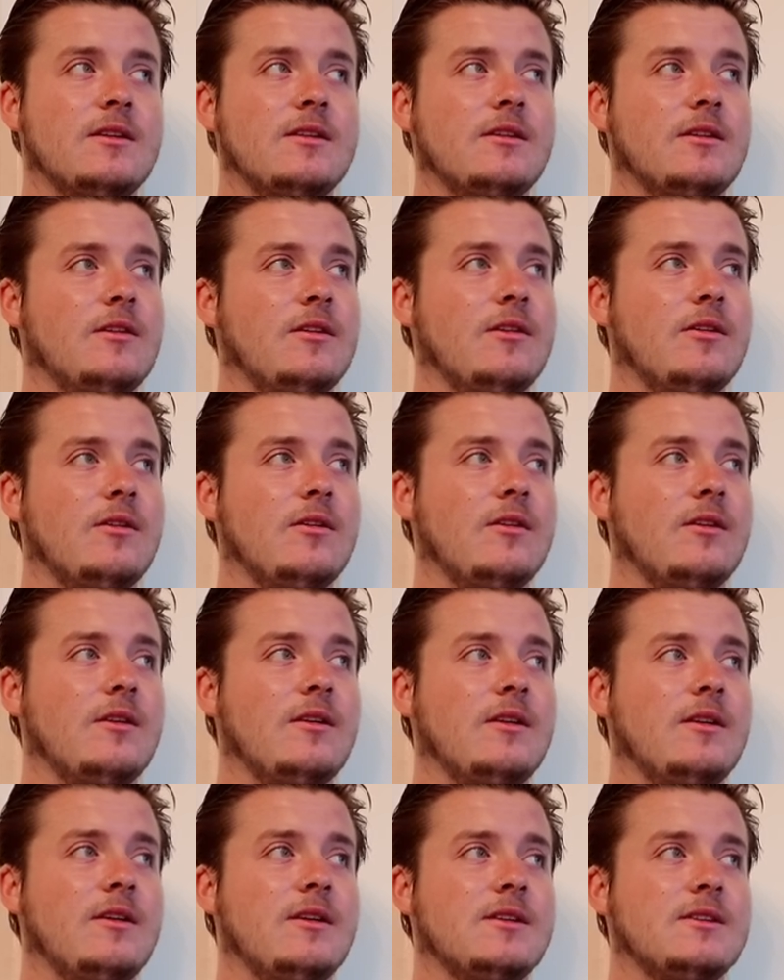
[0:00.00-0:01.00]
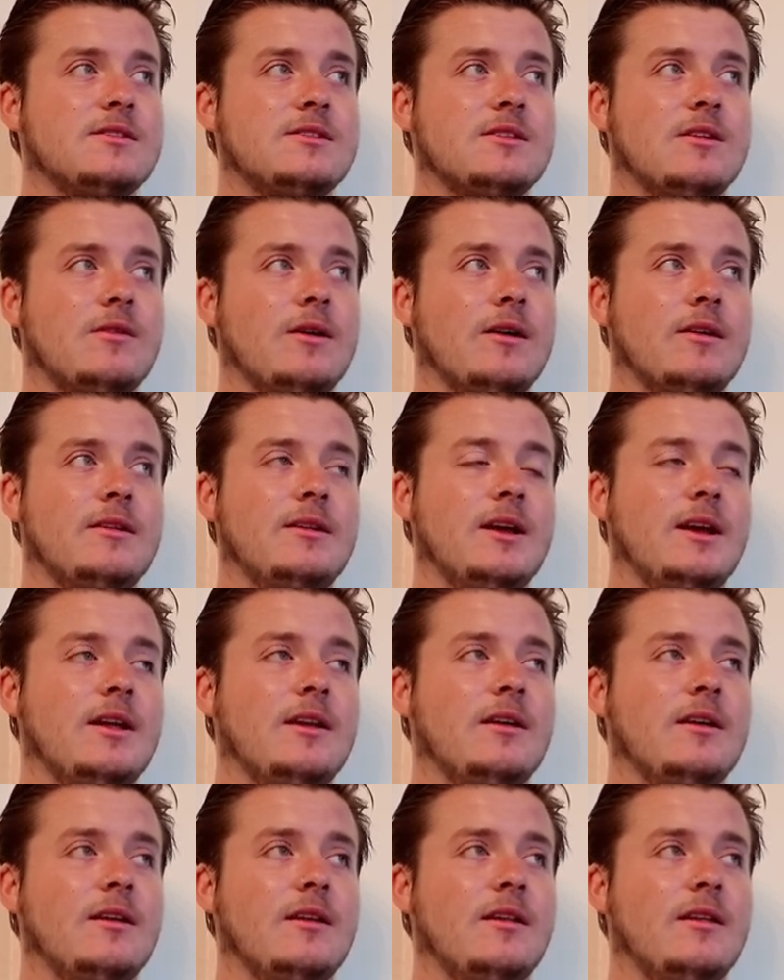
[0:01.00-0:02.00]
You know, it's so
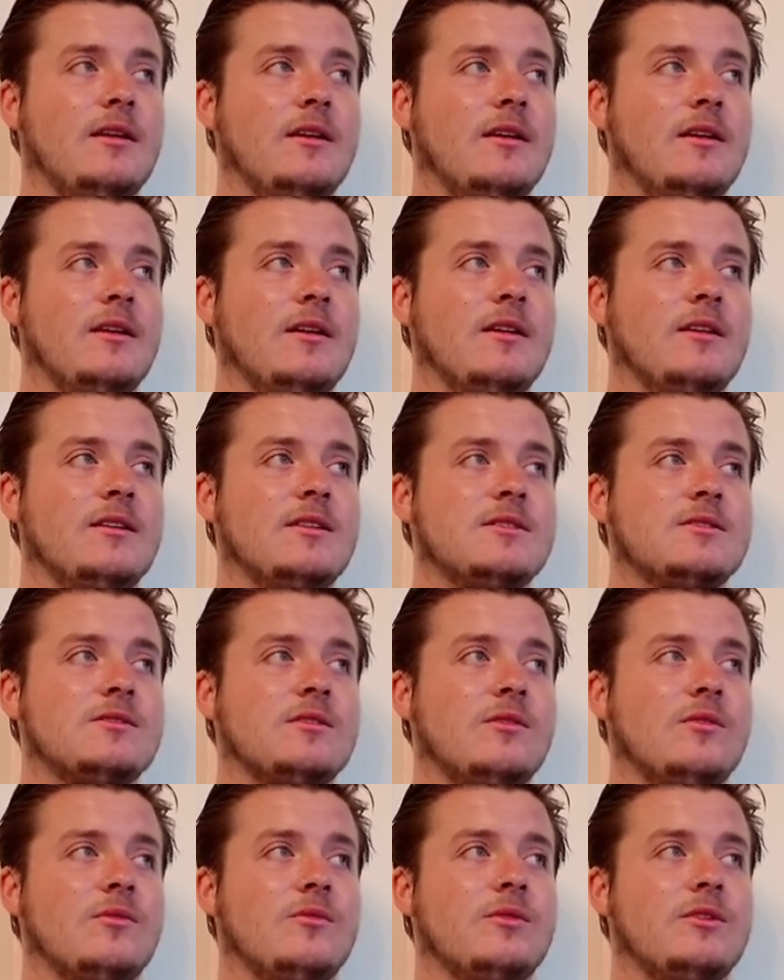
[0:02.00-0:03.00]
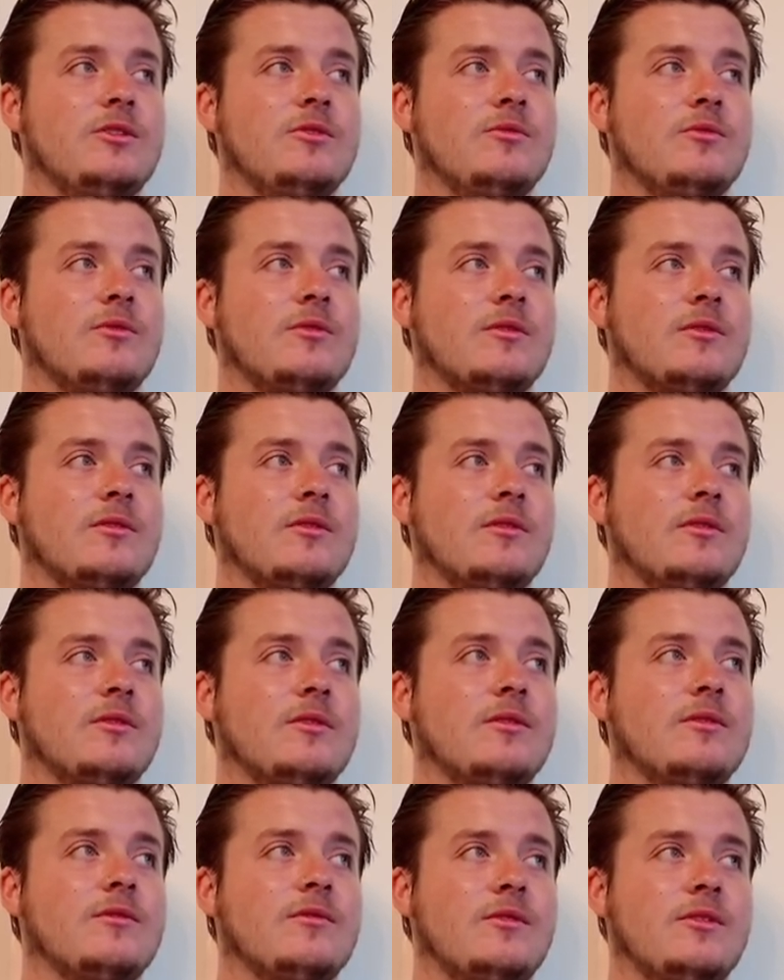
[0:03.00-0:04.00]
outdated. So when you
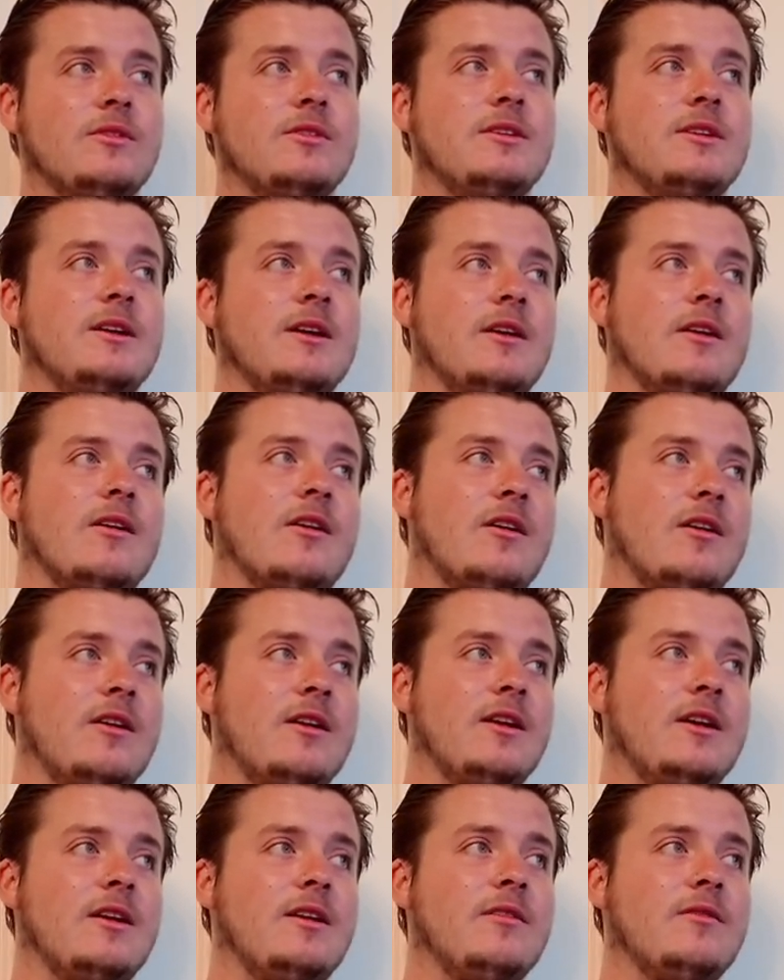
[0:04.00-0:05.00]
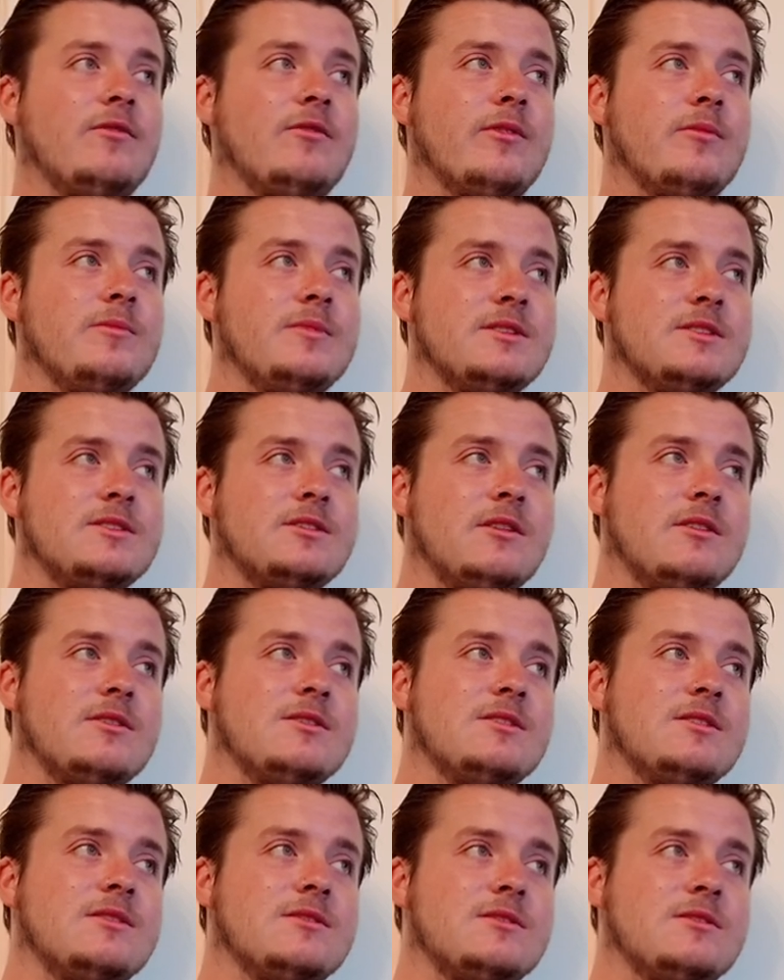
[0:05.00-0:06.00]
really incarnate from these star
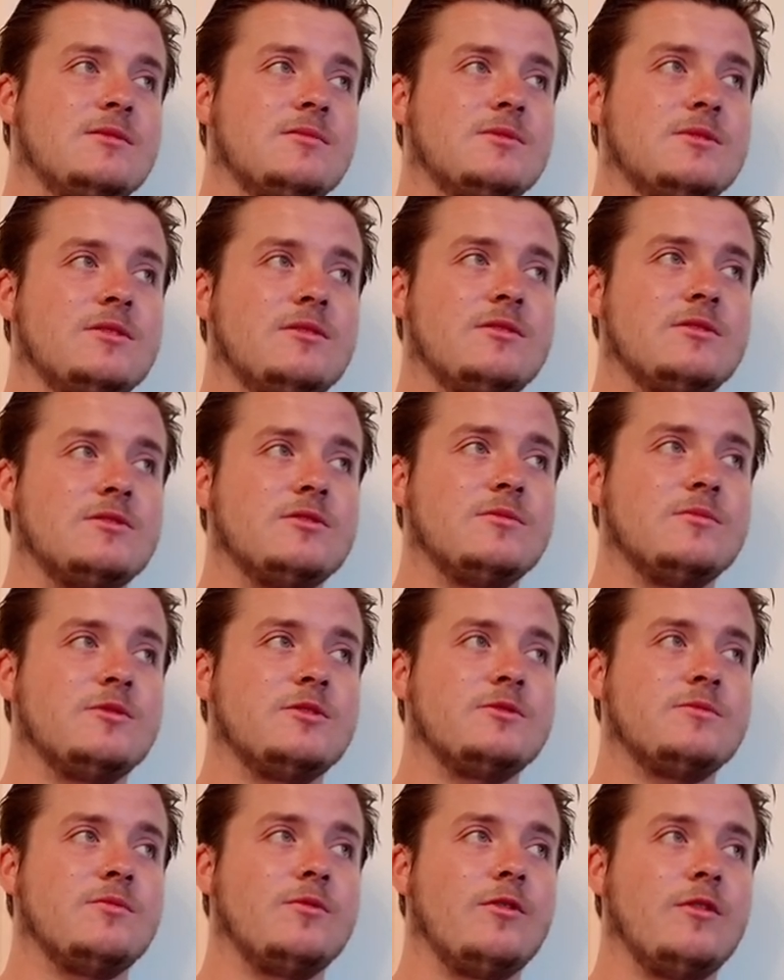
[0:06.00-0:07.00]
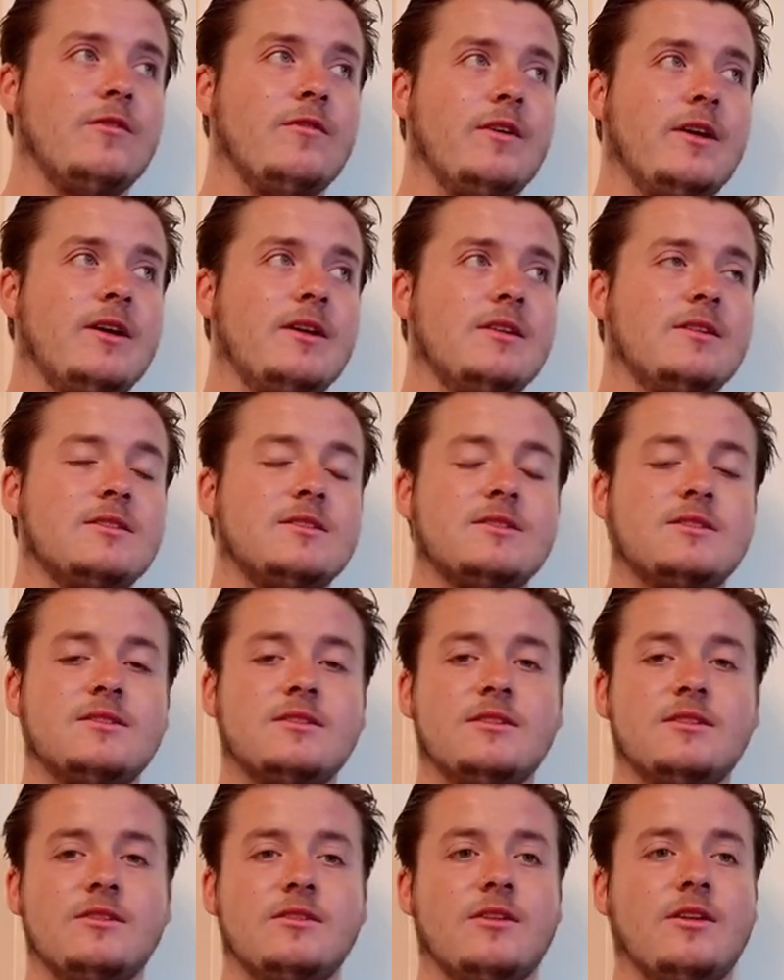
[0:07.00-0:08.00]
systems that are so much more advanced,
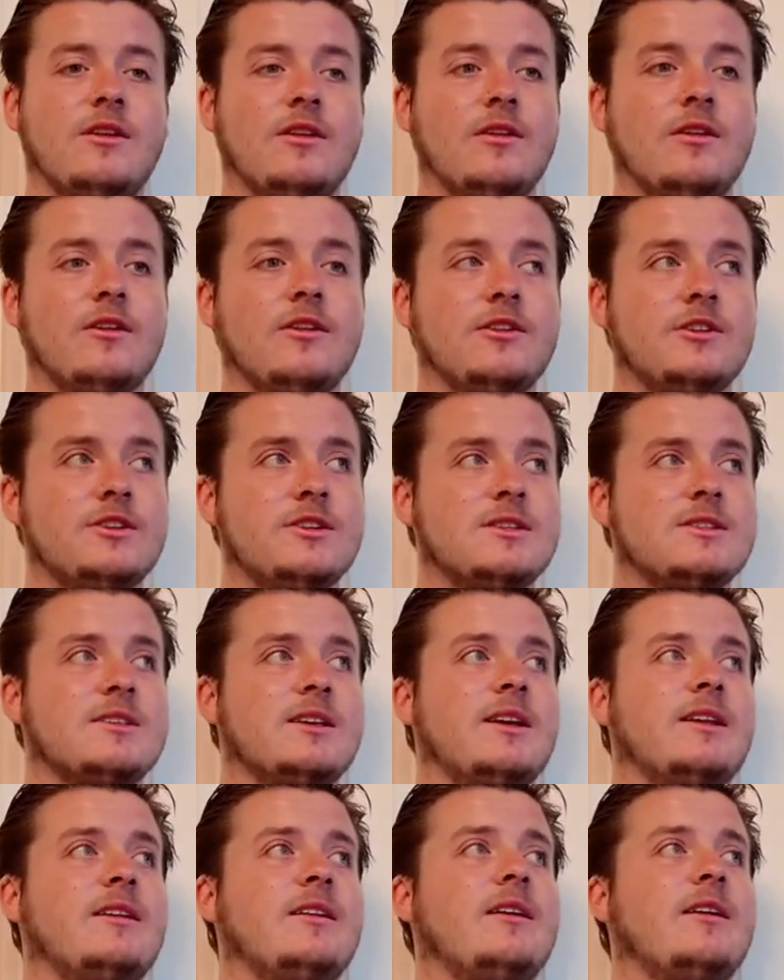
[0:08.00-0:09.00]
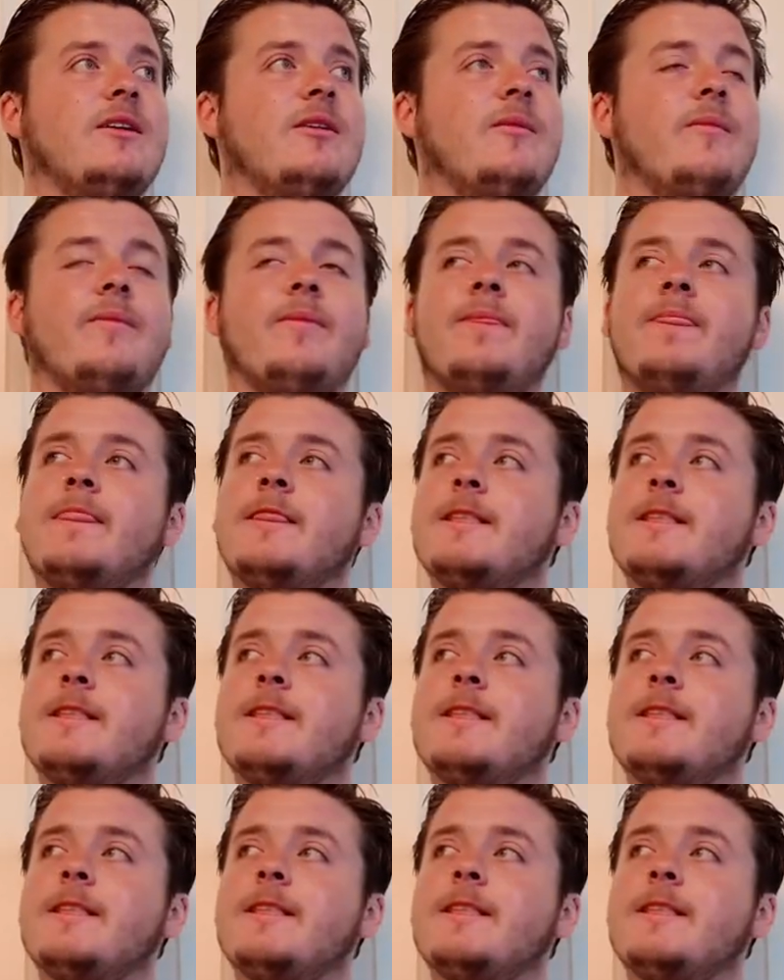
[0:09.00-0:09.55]
you're here and you're just like, damn,